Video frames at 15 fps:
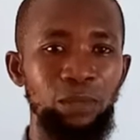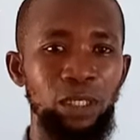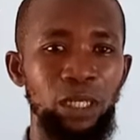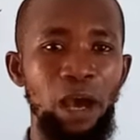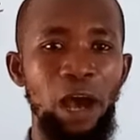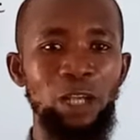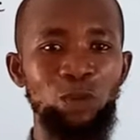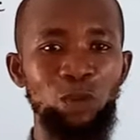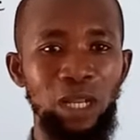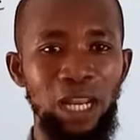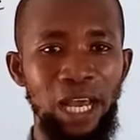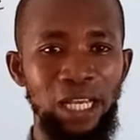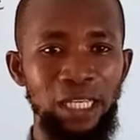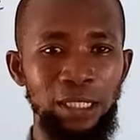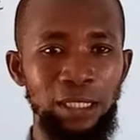as
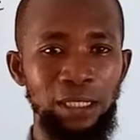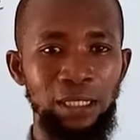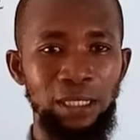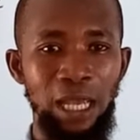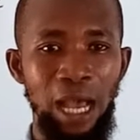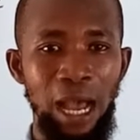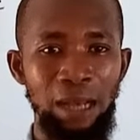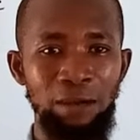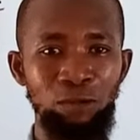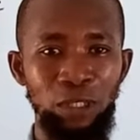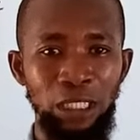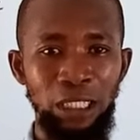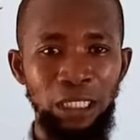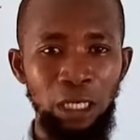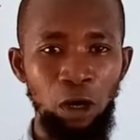well as
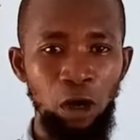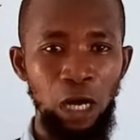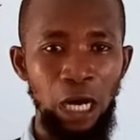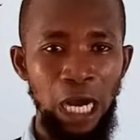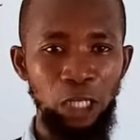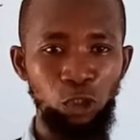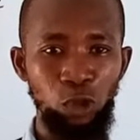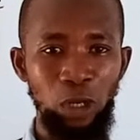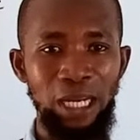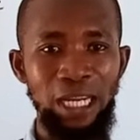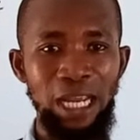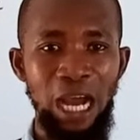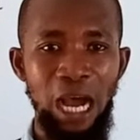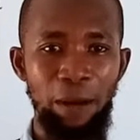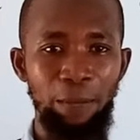we
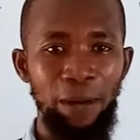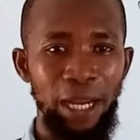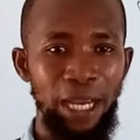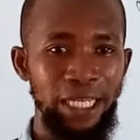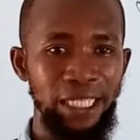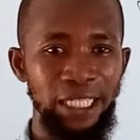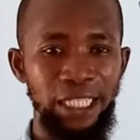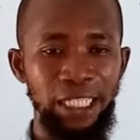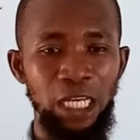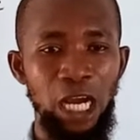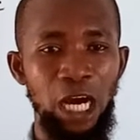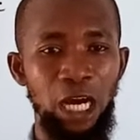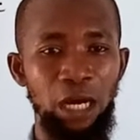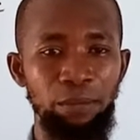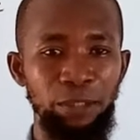actually apply
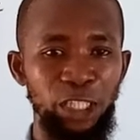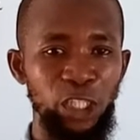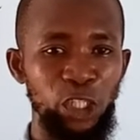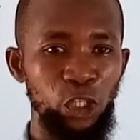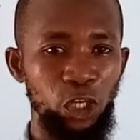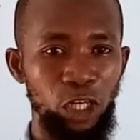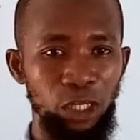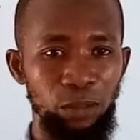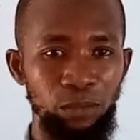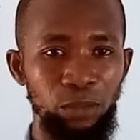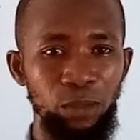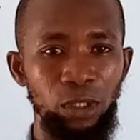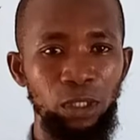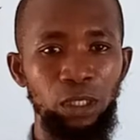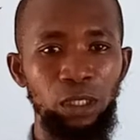the theorem
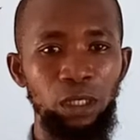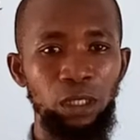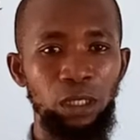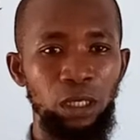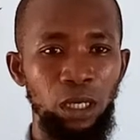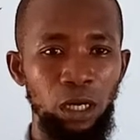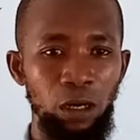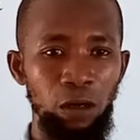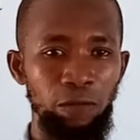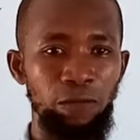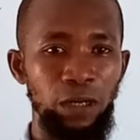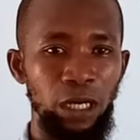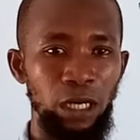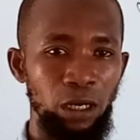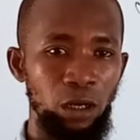of
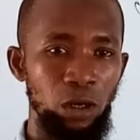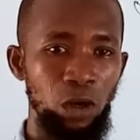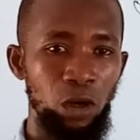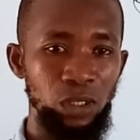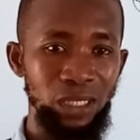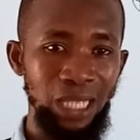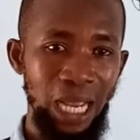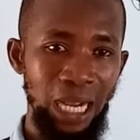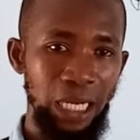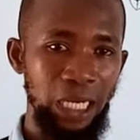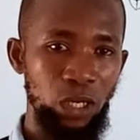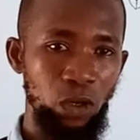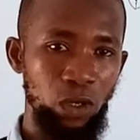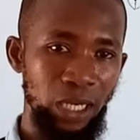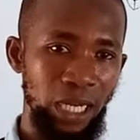on
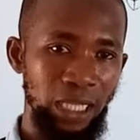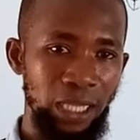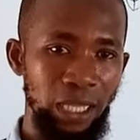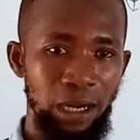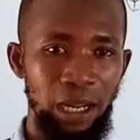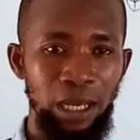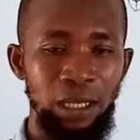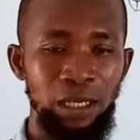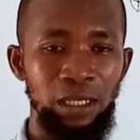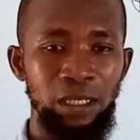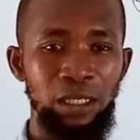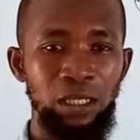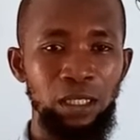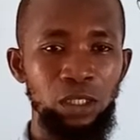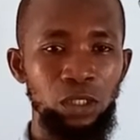cyclic quadrilateral.
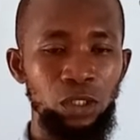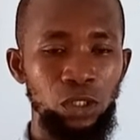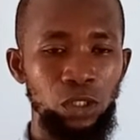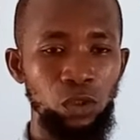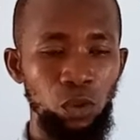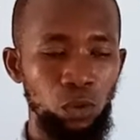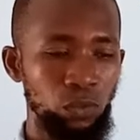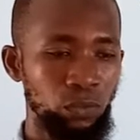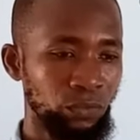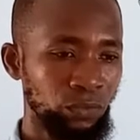So